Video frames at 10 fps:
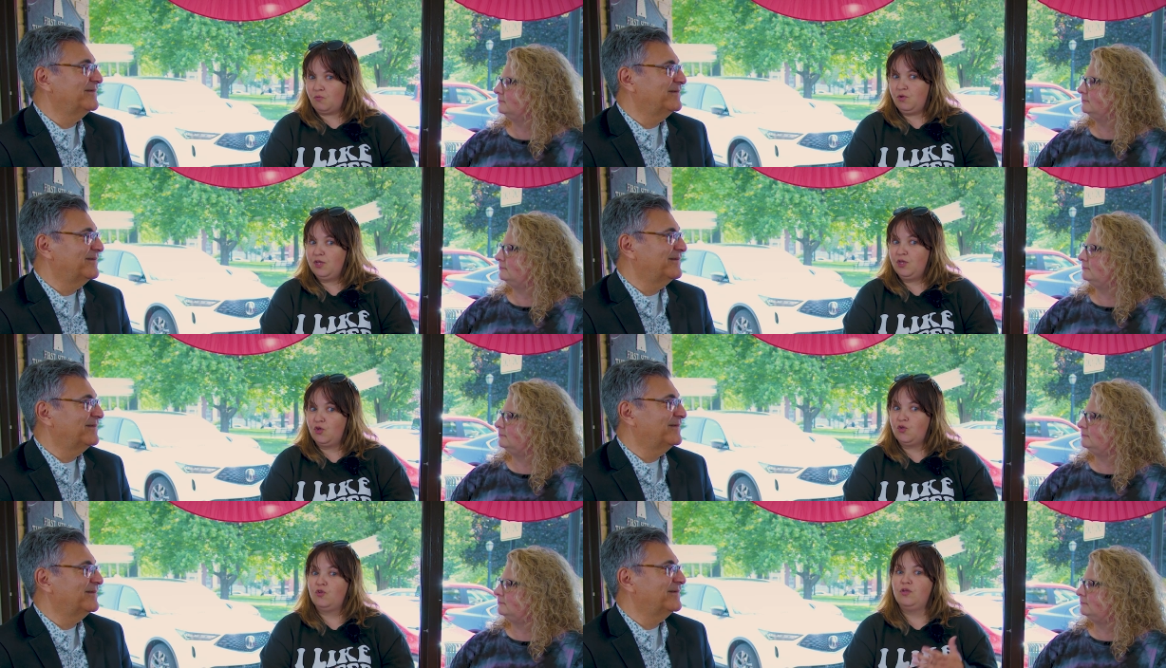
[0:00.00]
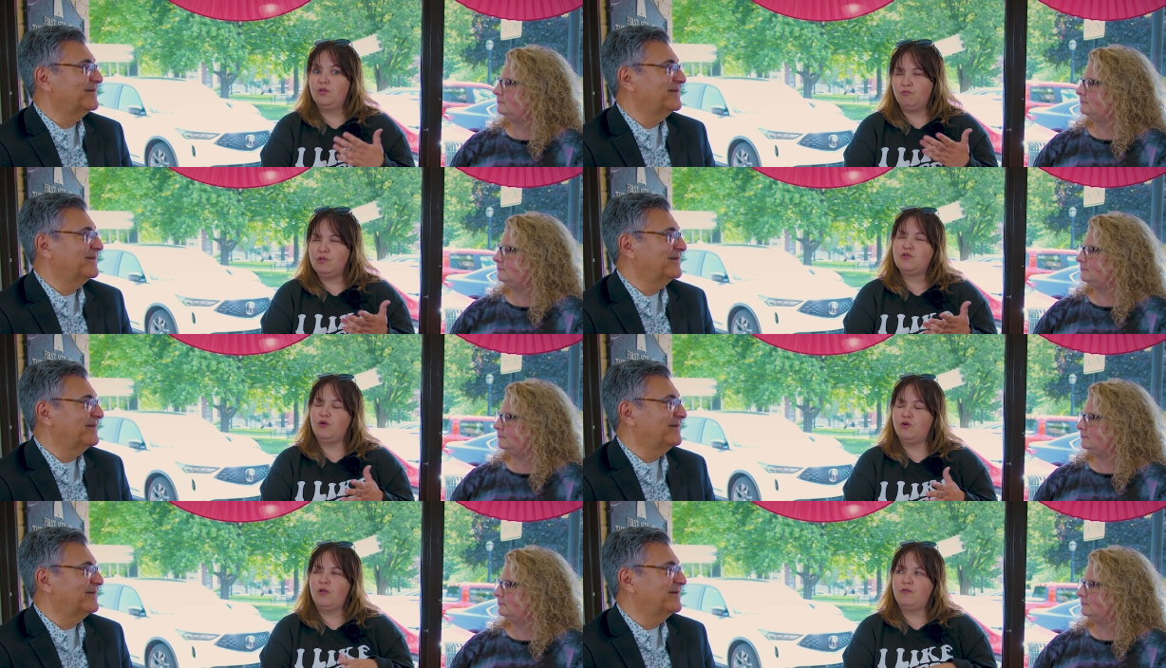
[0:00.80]
Speaker 1: a really good
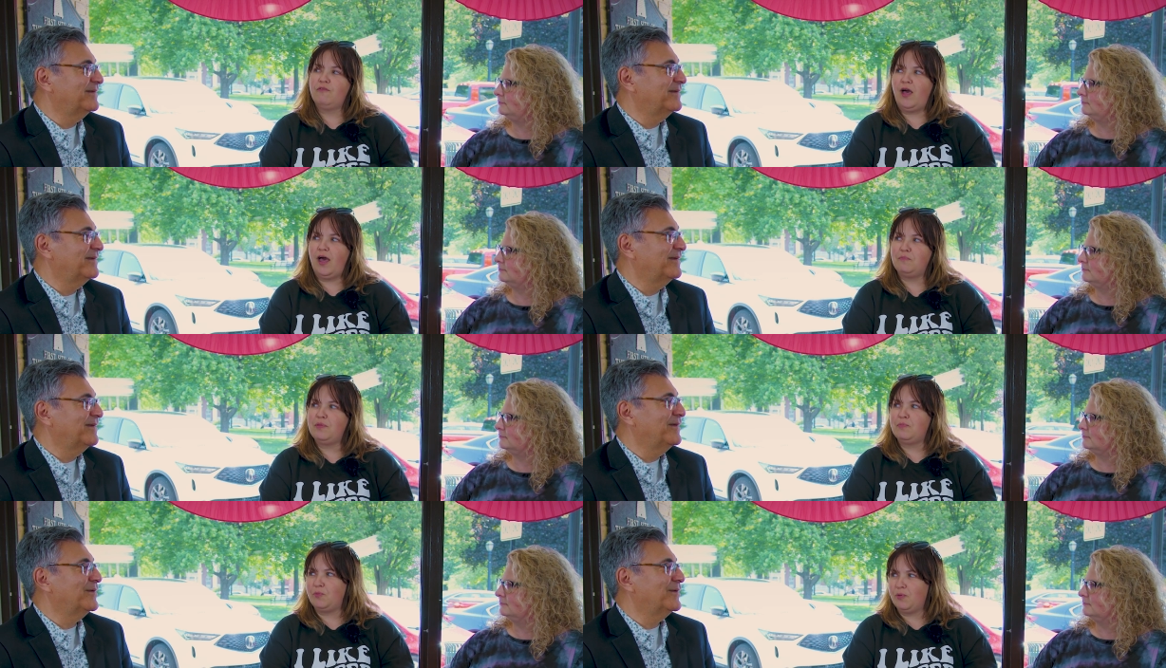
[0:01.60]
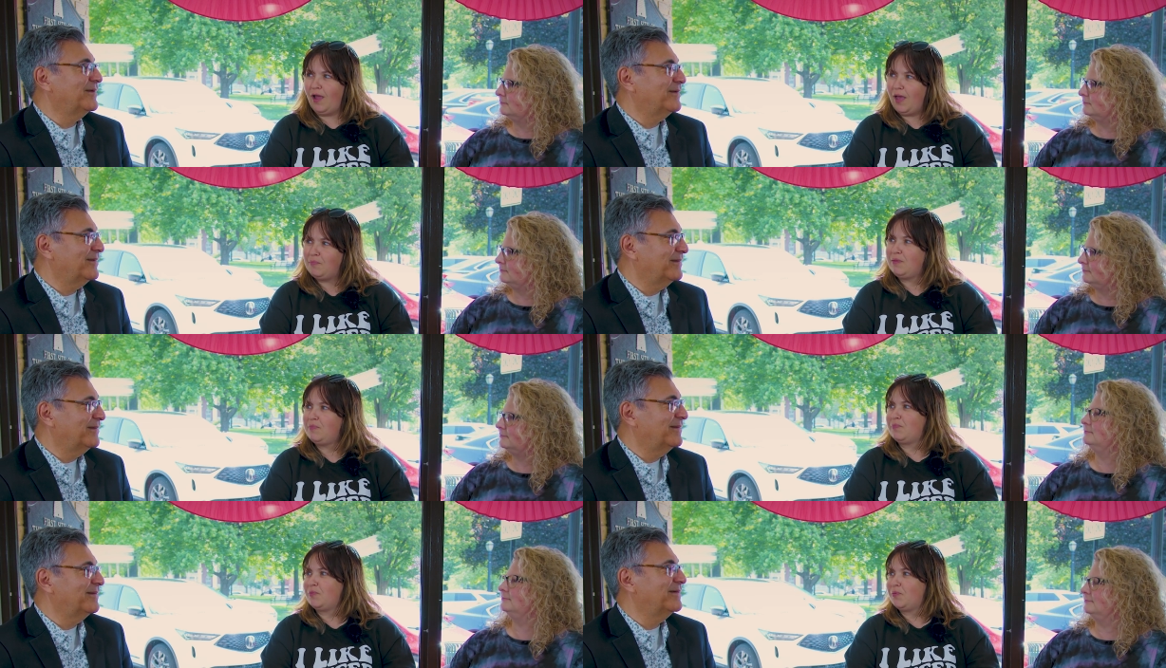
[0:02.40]
return on the vibe. People were happy.
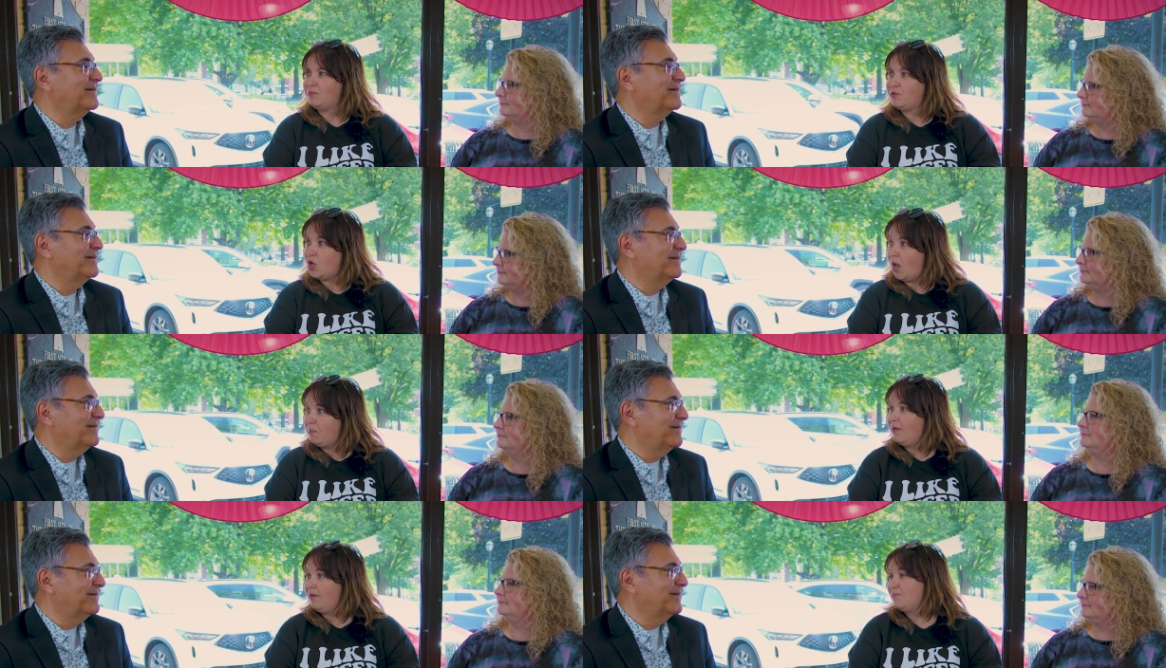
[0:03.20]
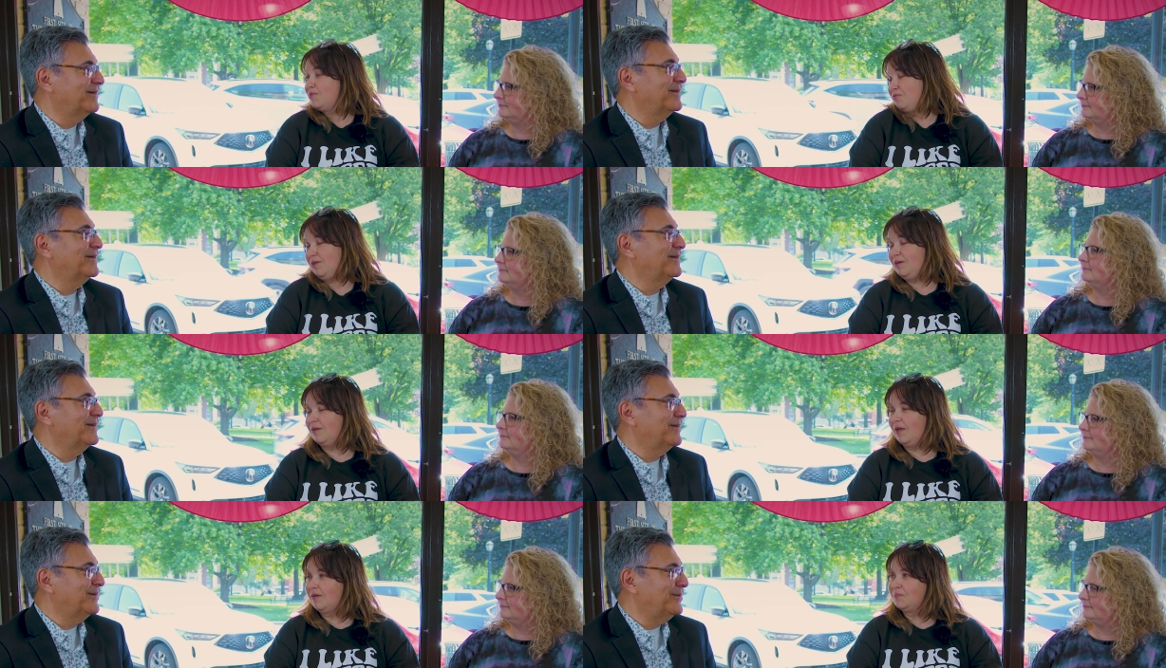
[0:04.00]
People were shopping. It was a really
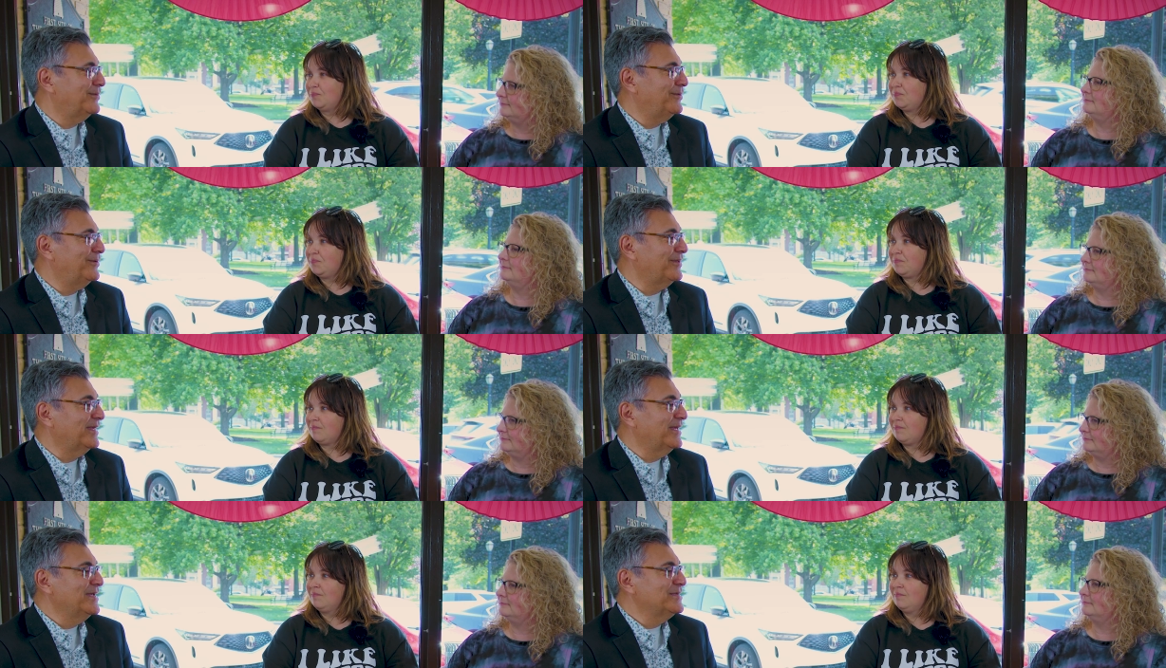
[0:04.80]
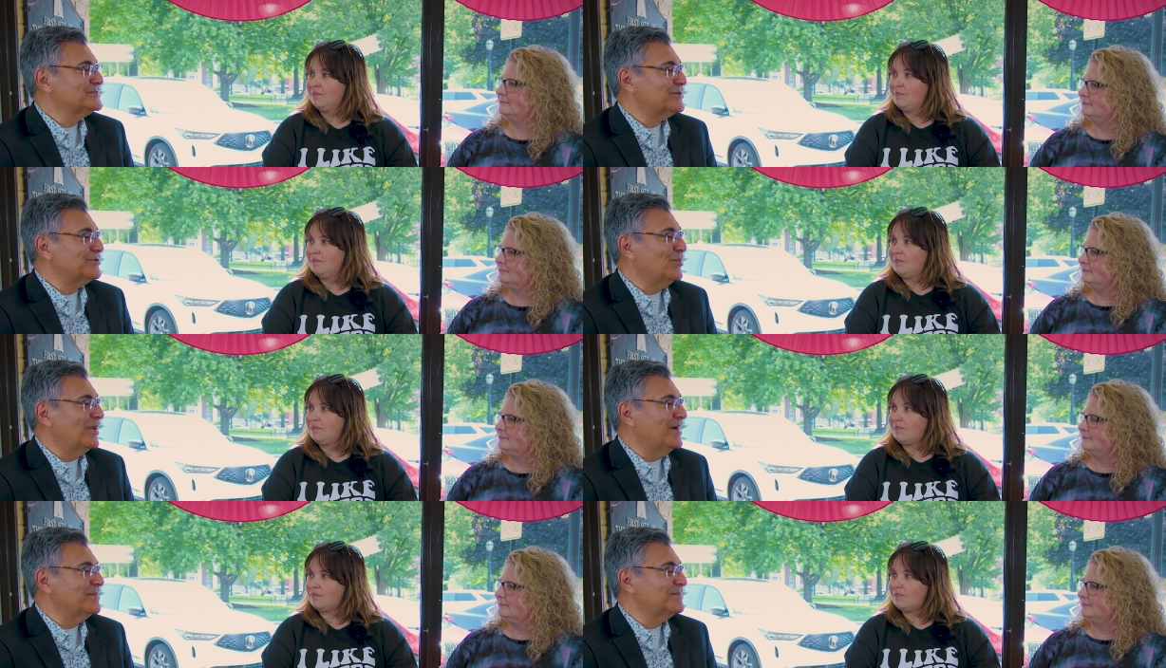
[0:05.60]
good night.
Speaker 2: Cool. So
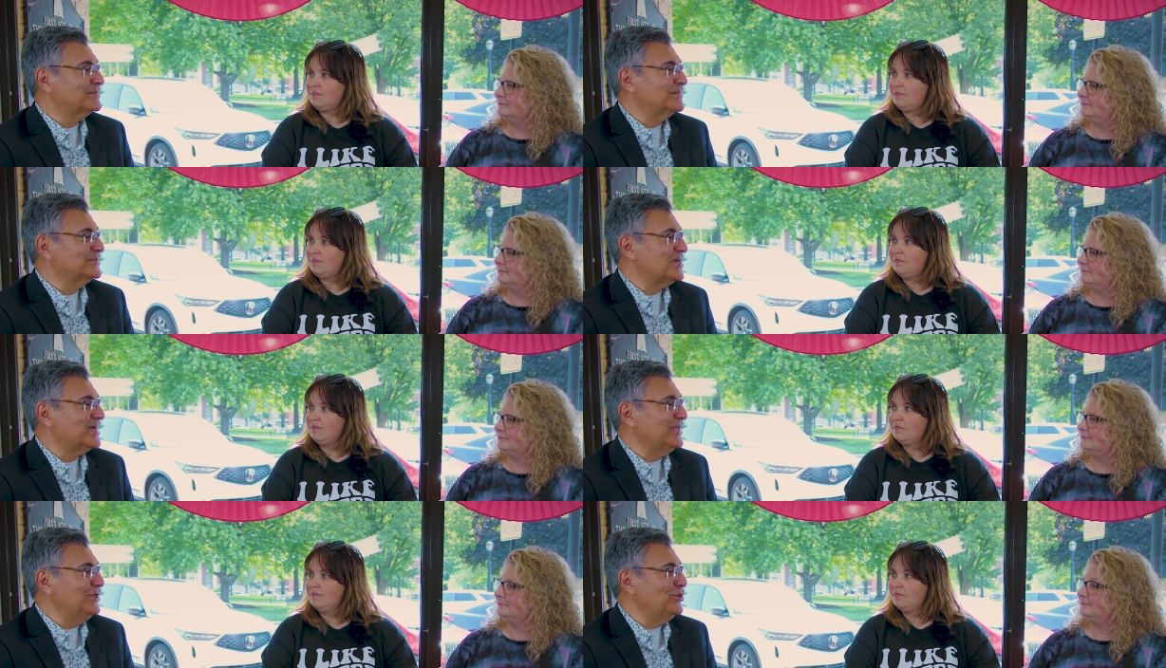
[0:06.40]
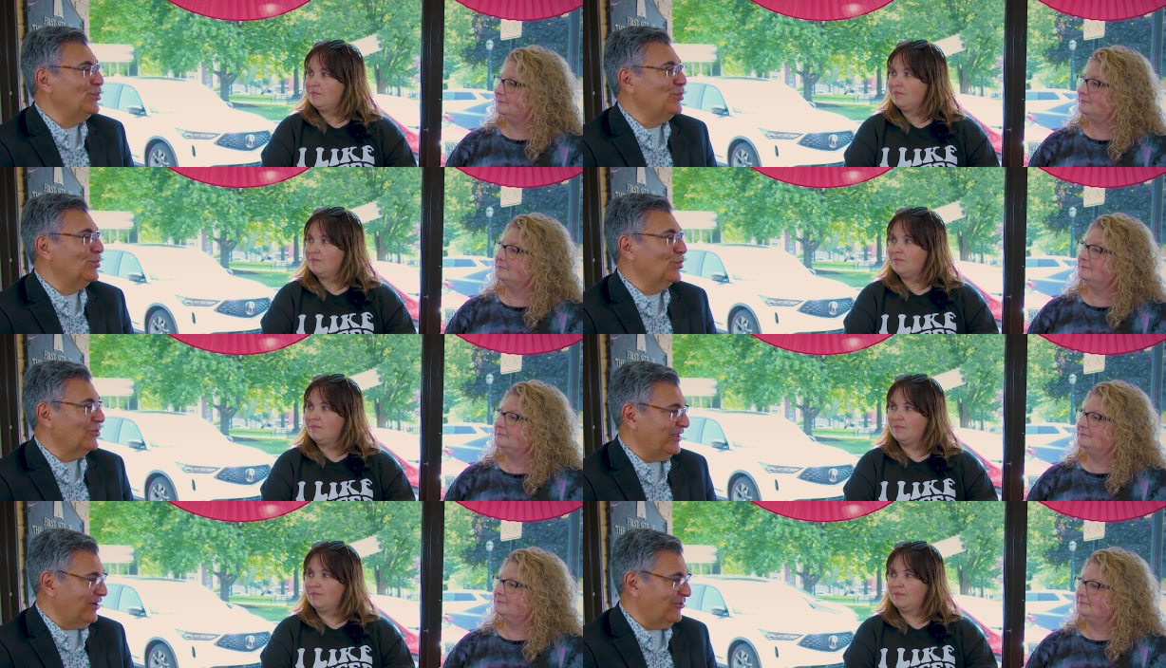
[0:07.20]
um, Jackie, you were
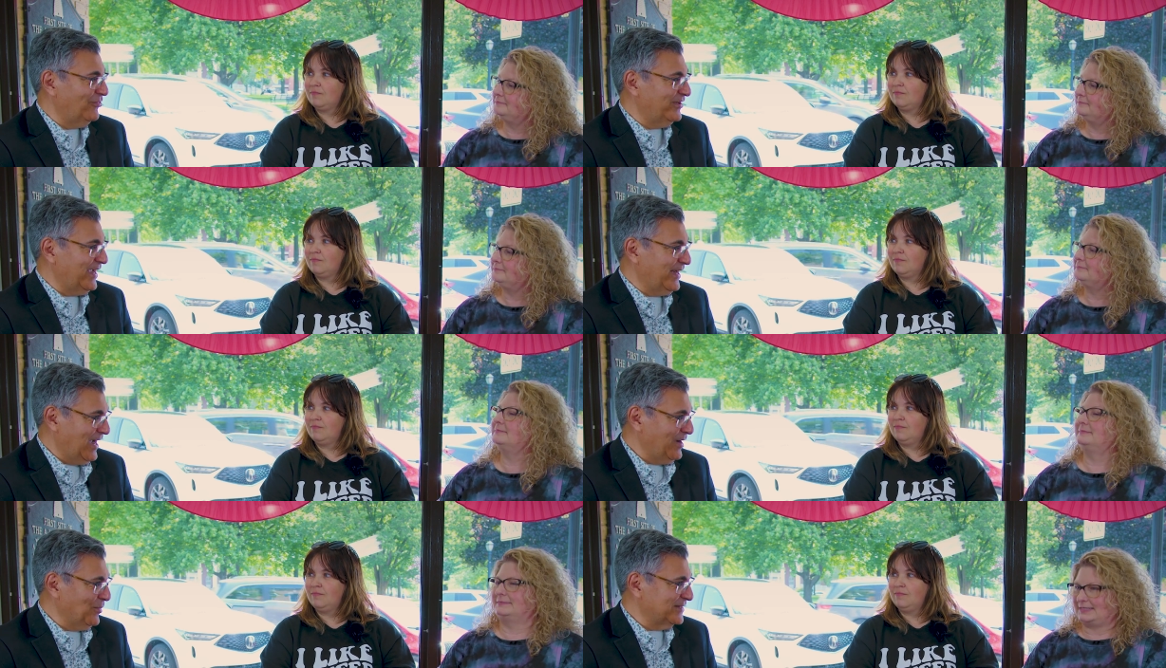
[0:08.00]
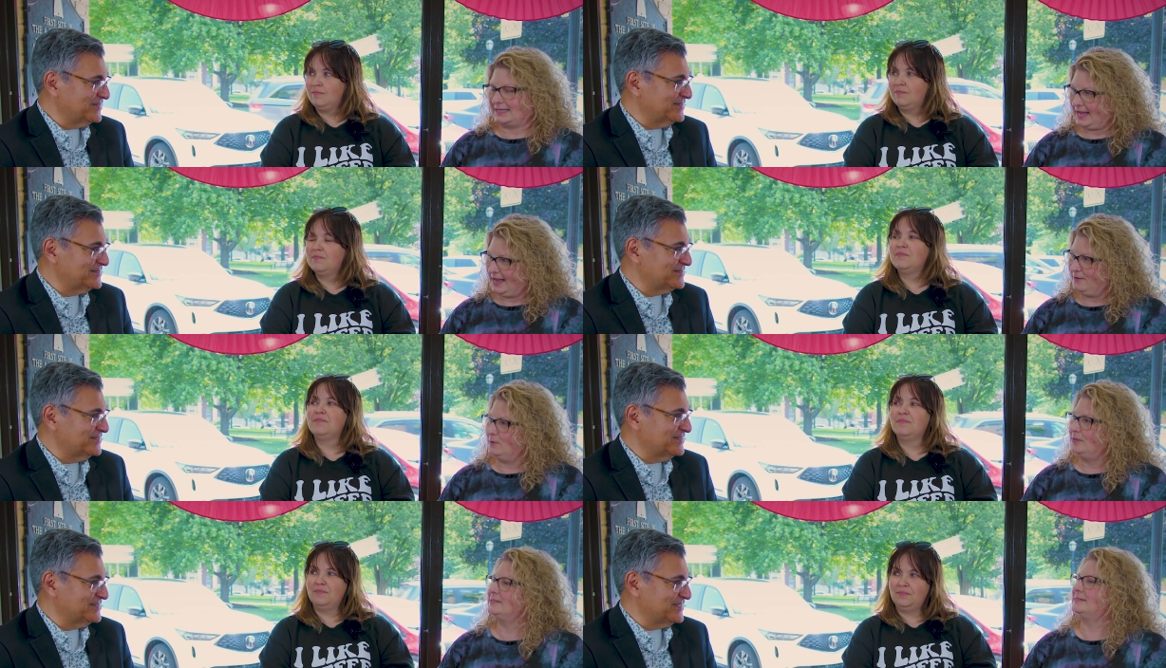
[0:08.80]
there the night I went to,
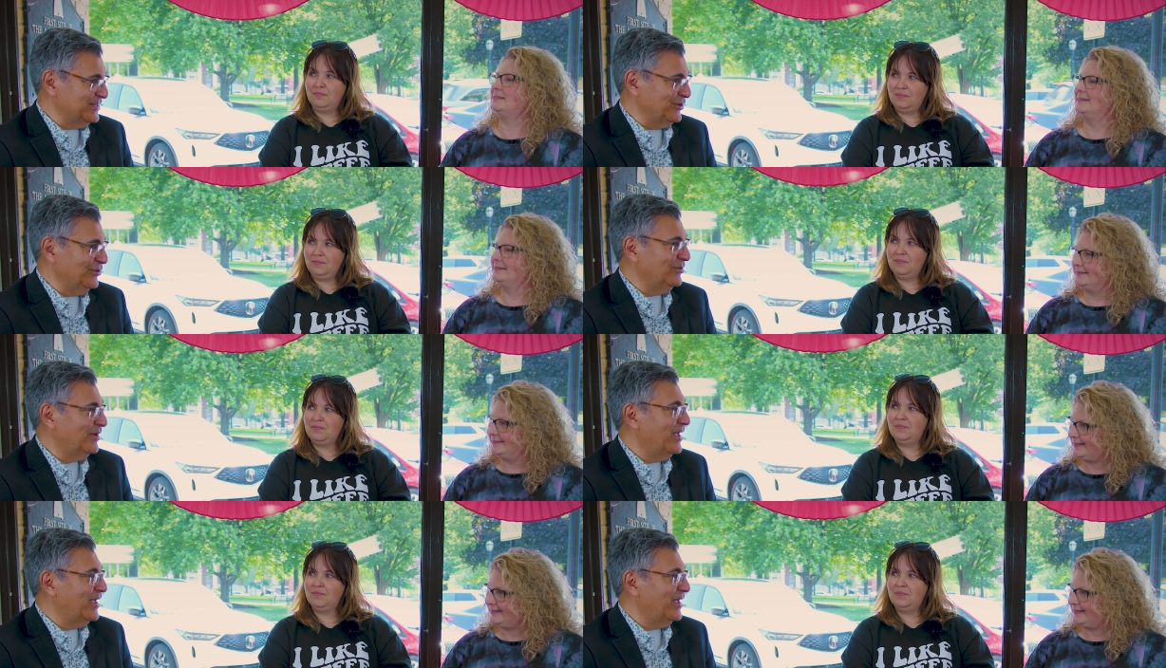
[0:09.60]
I to see you.